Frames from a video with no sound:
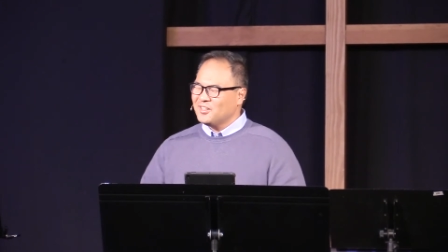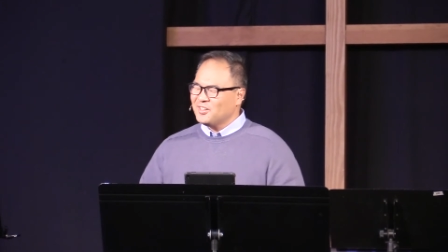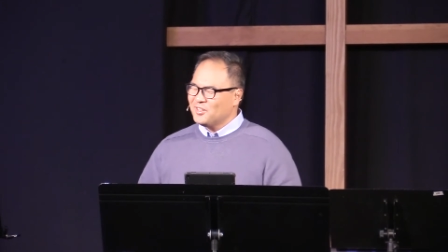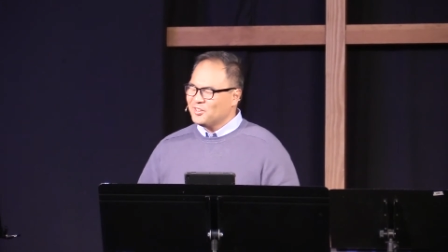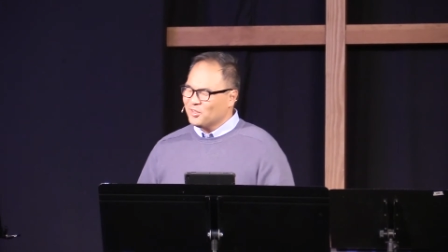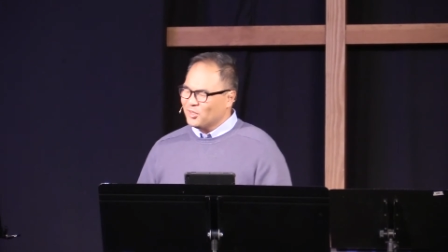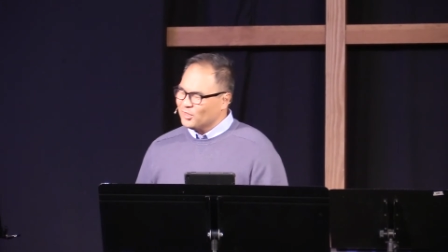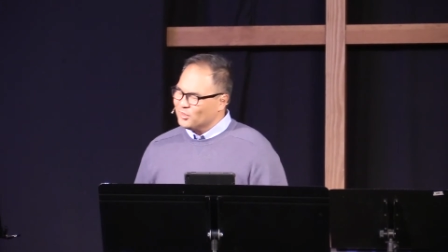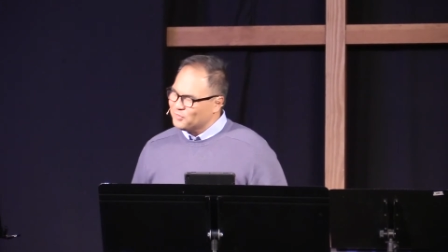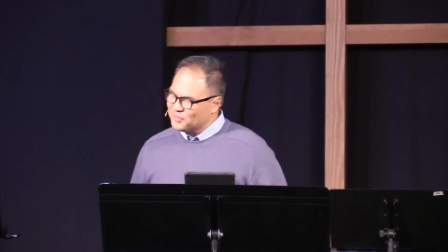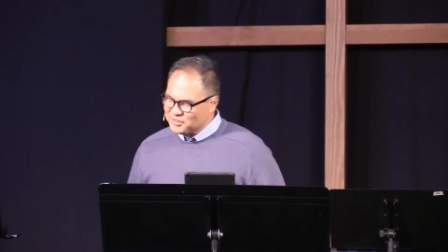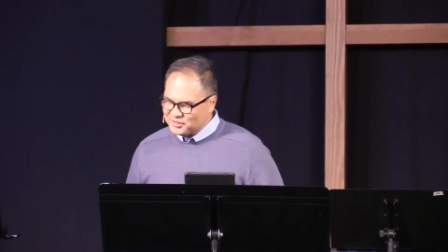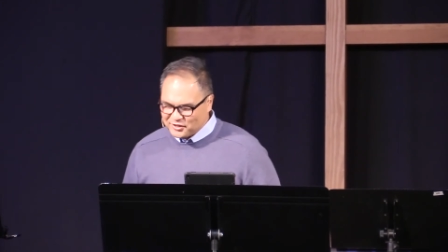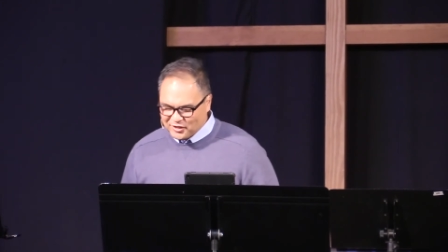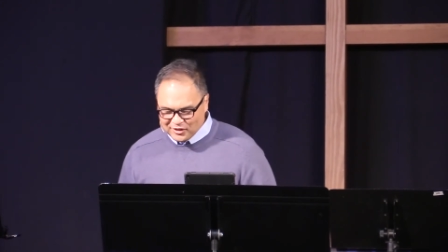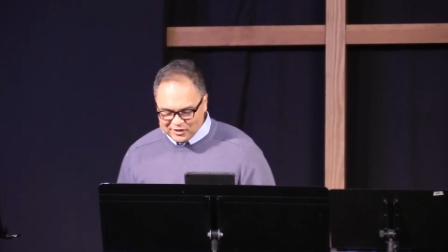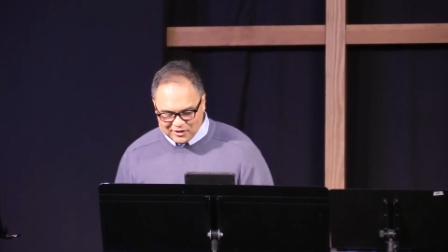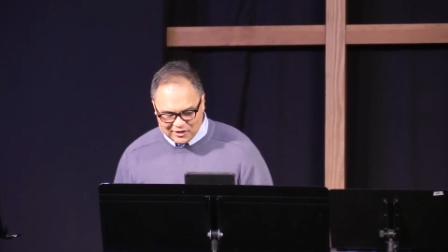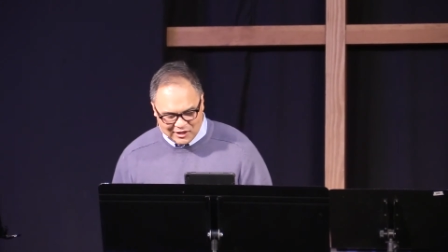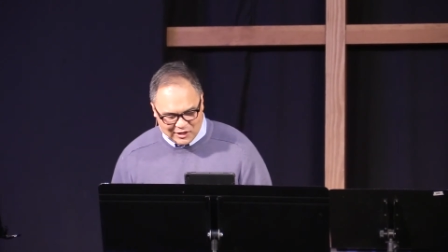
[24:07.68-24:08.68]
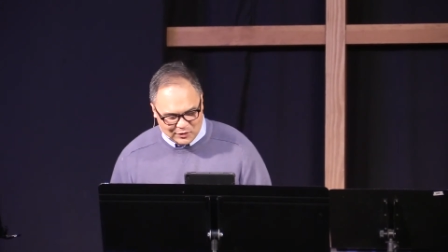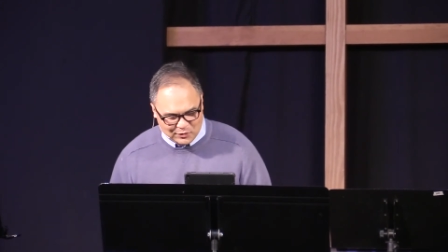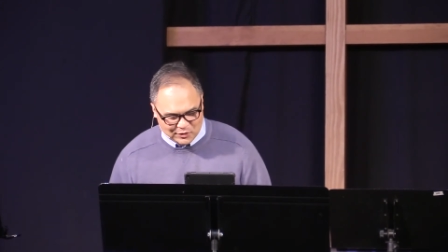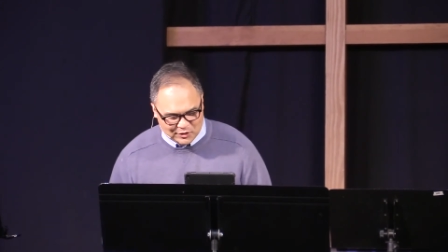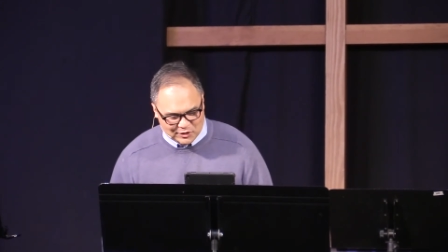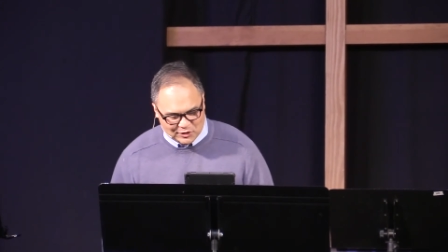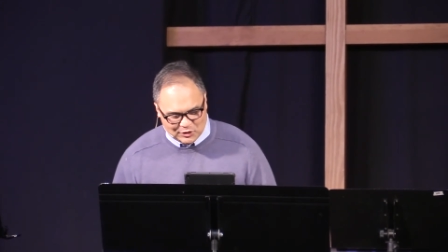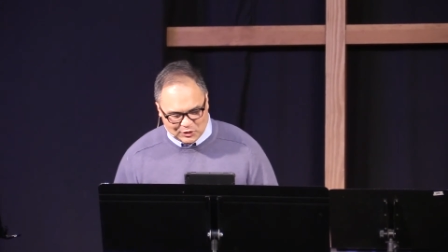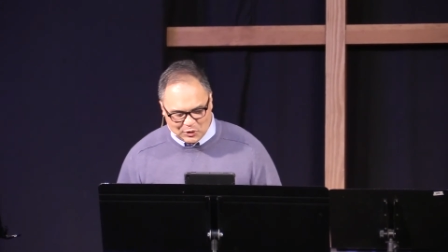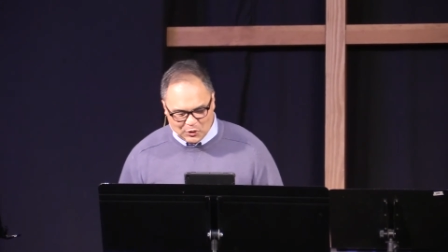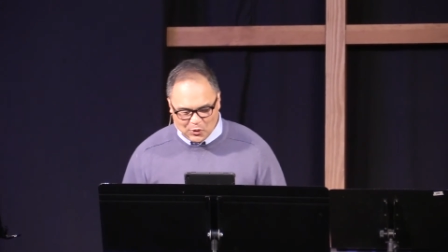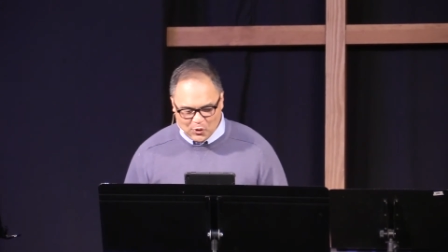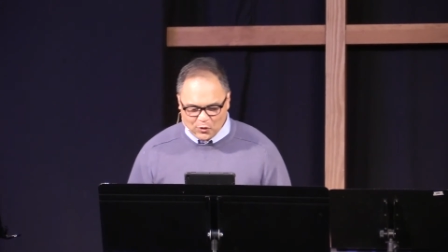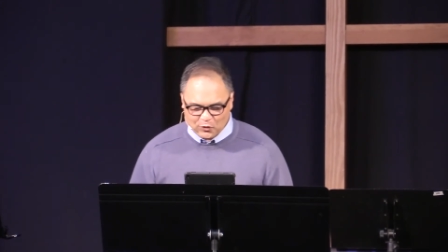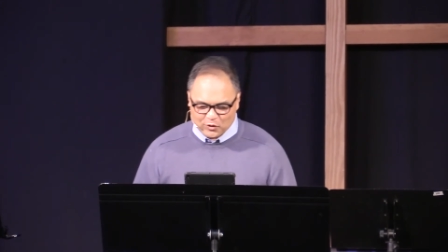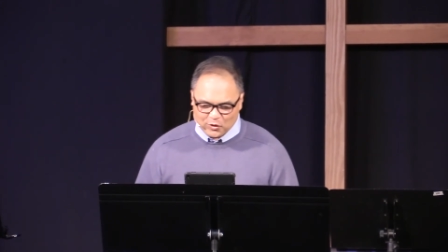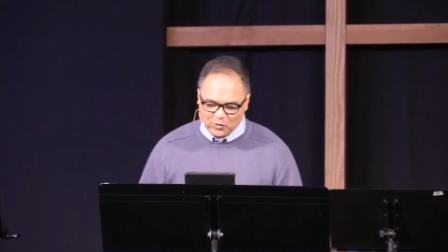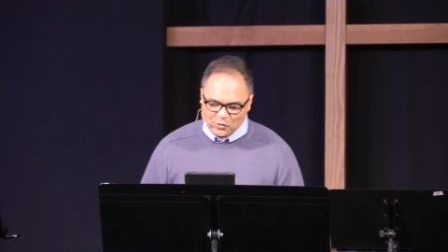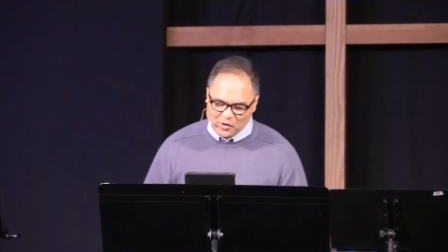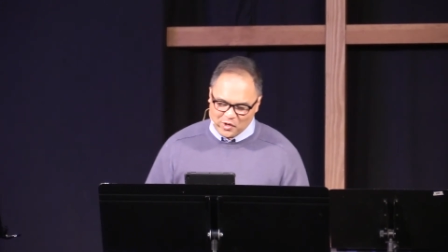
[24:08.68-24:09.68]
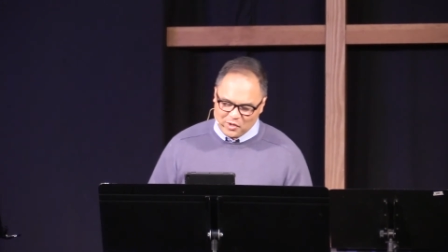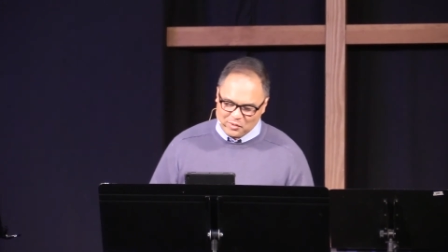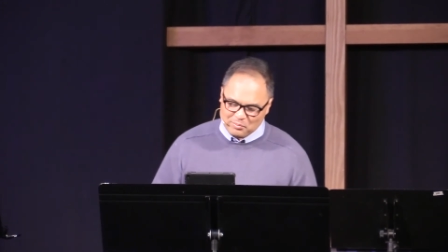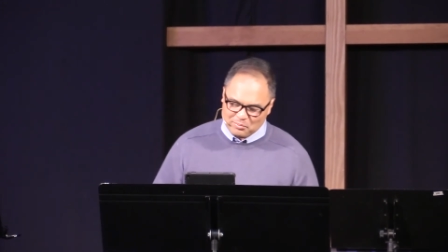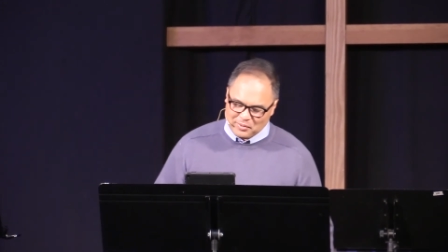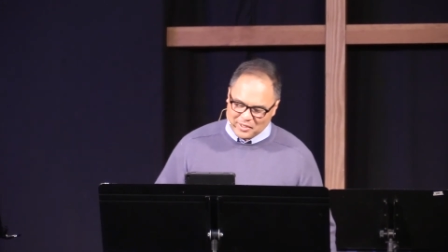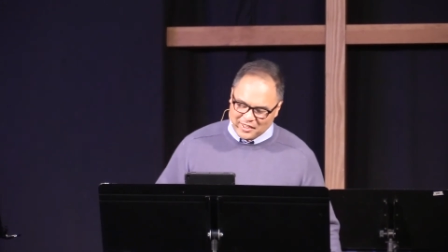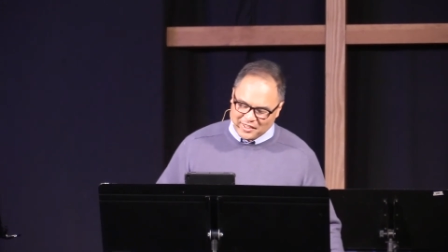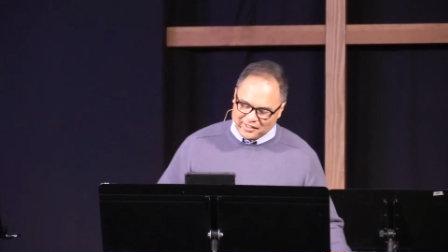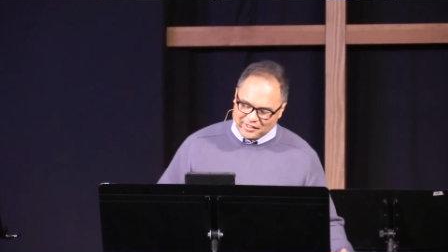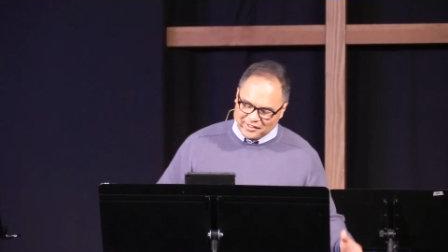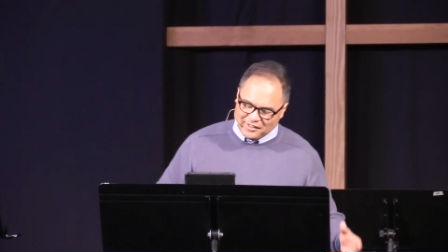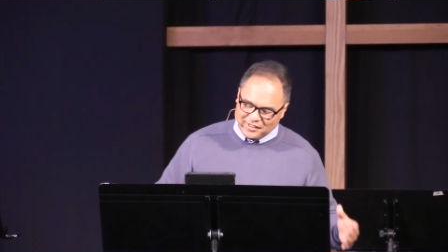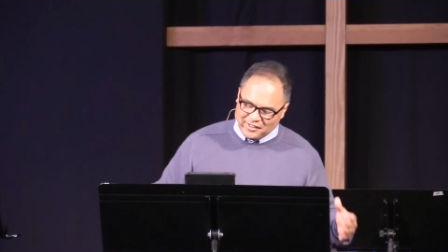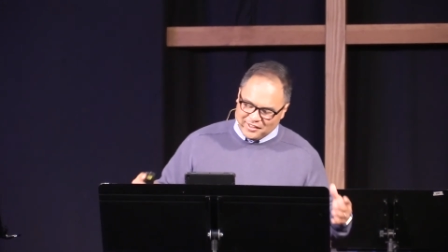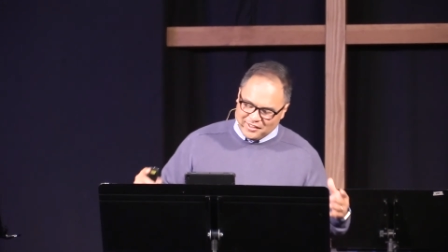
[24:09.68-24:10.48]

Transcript: And all of a sudden, he was so overwhelmed by